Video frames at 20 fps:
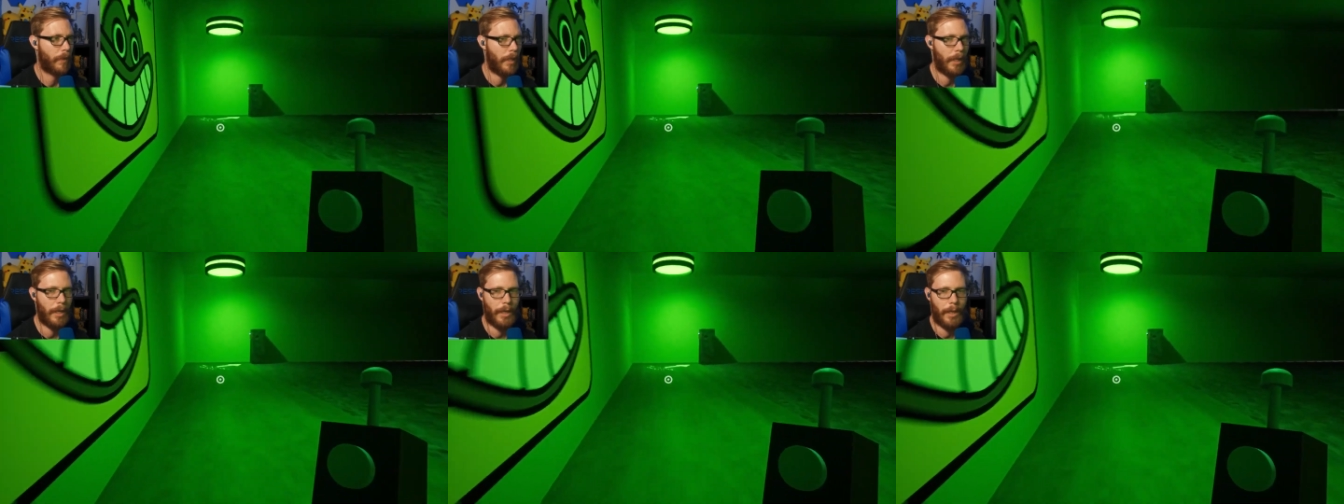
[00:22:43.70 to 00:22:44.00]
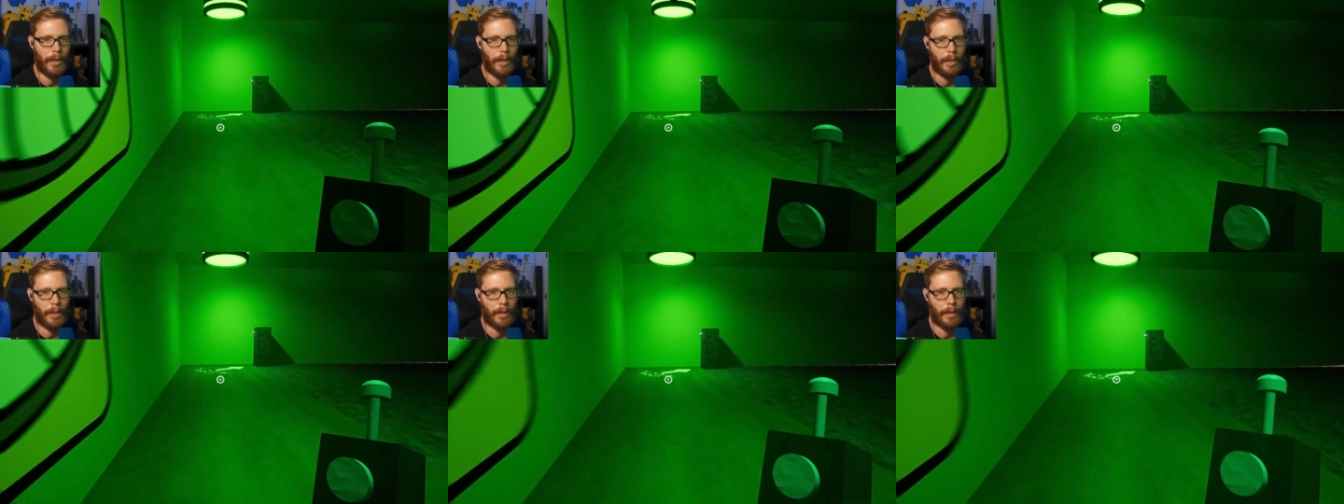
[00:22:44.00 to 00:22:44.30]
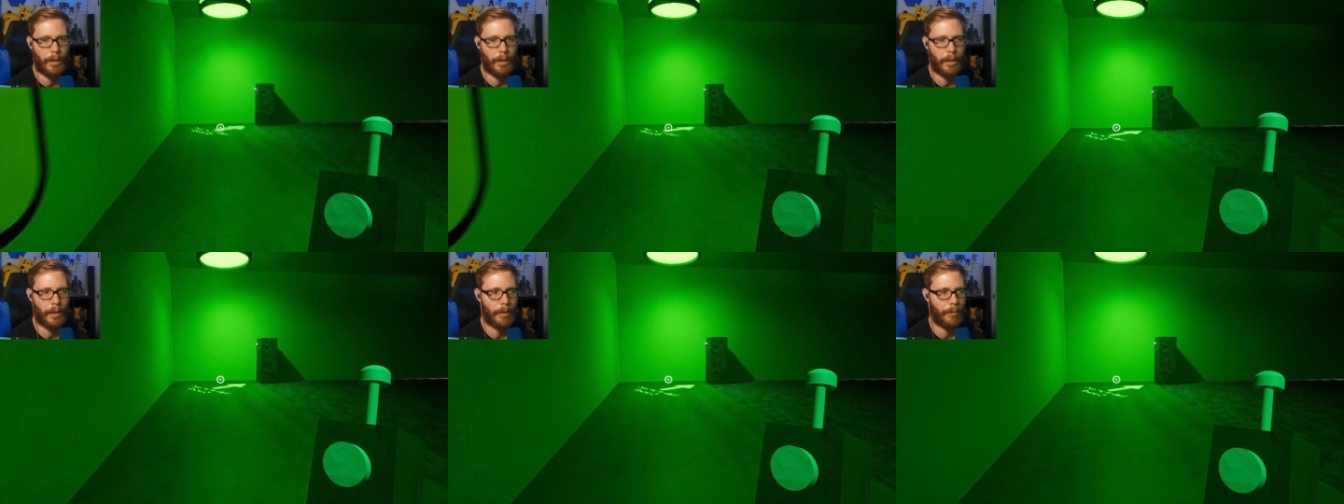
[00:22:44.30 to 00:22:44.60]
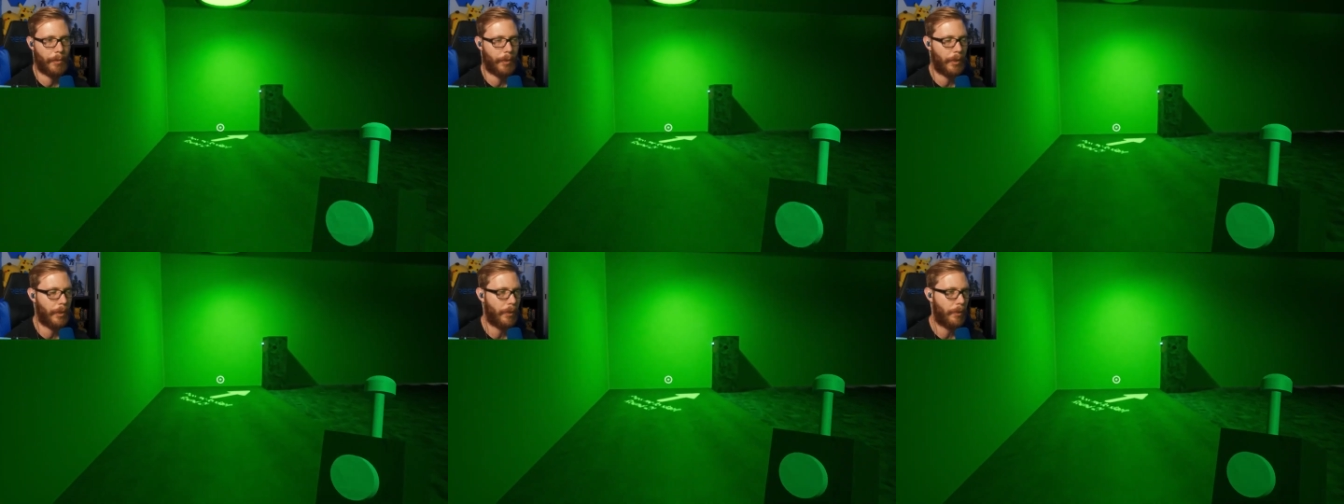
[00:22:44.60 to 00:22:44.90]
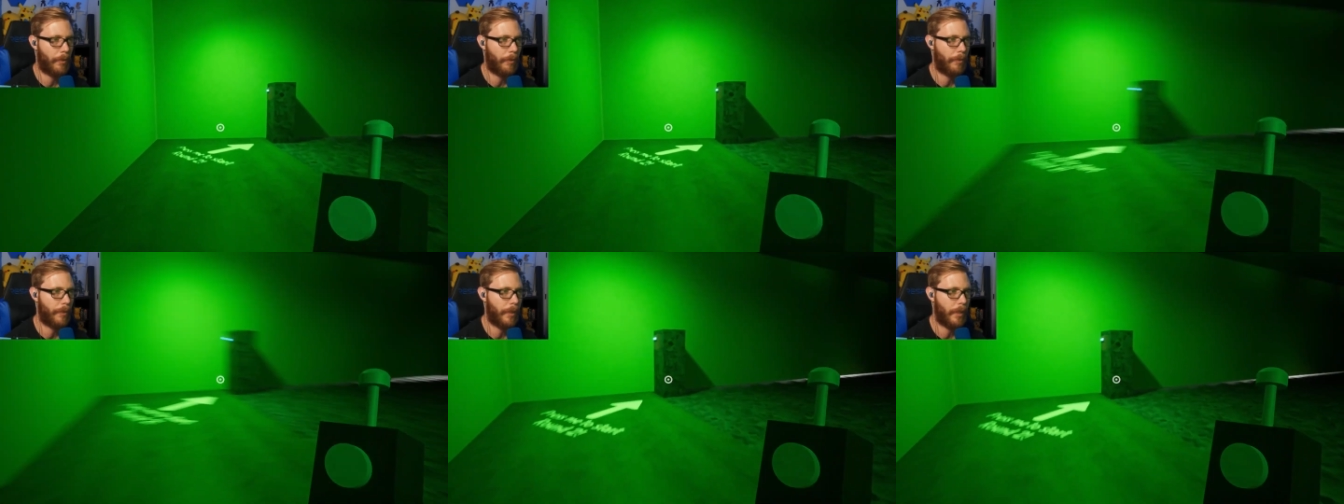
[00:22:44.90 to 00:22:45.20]
Hey, there we
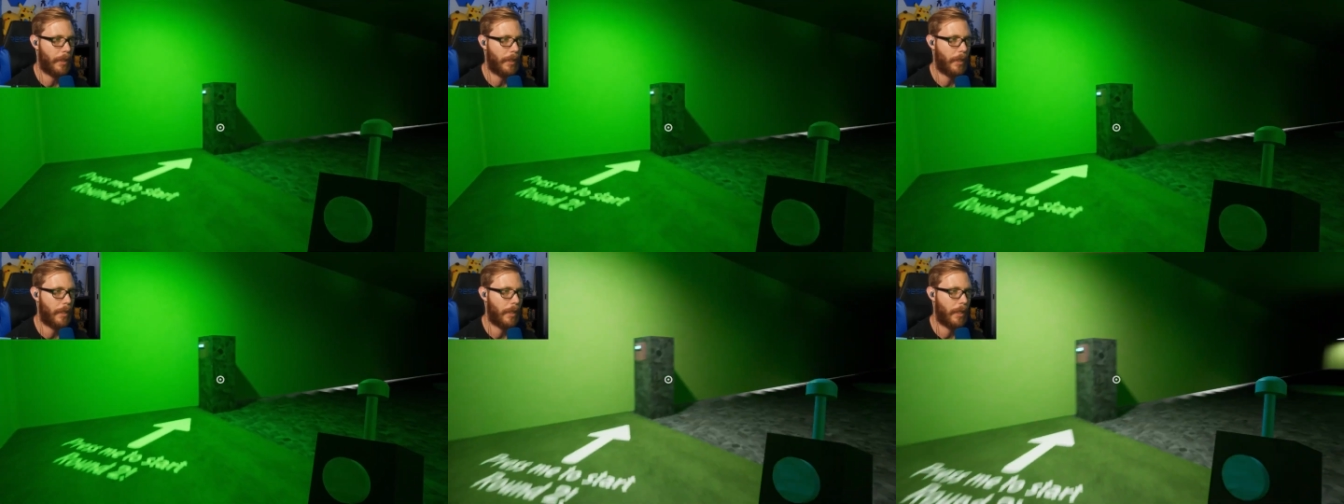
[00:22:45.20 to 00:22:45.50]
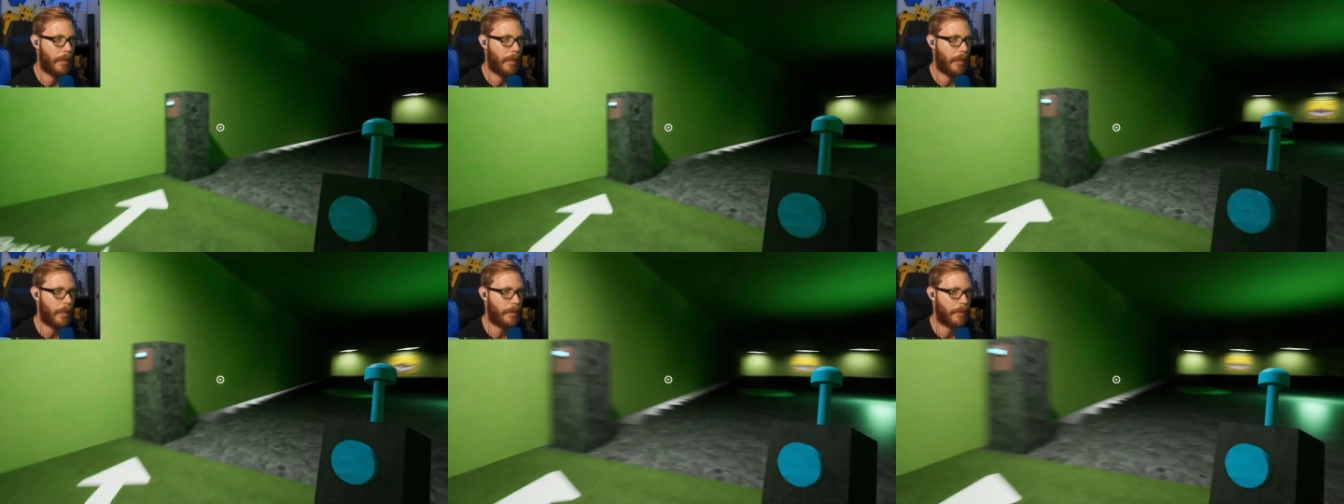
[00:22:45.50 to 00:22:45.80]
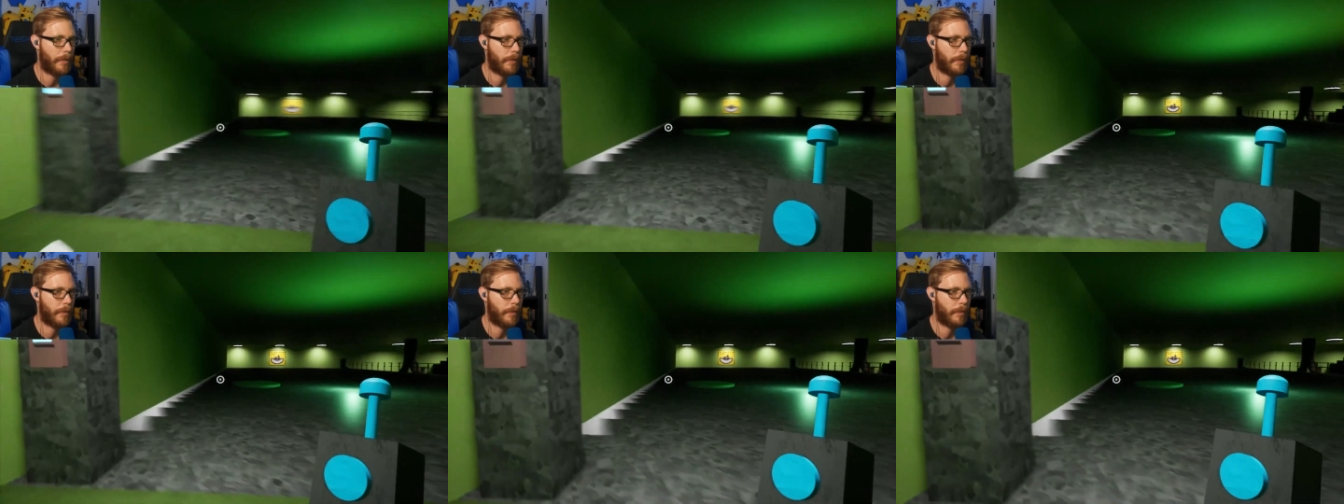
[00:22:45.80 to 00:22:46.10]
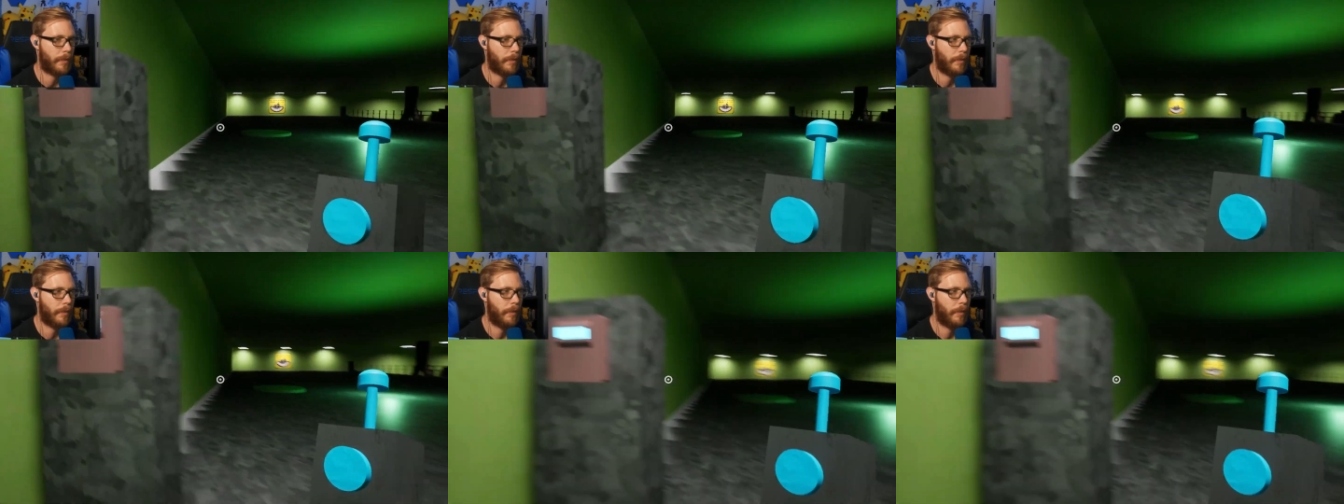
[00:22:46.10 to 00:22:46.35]
go. Nice.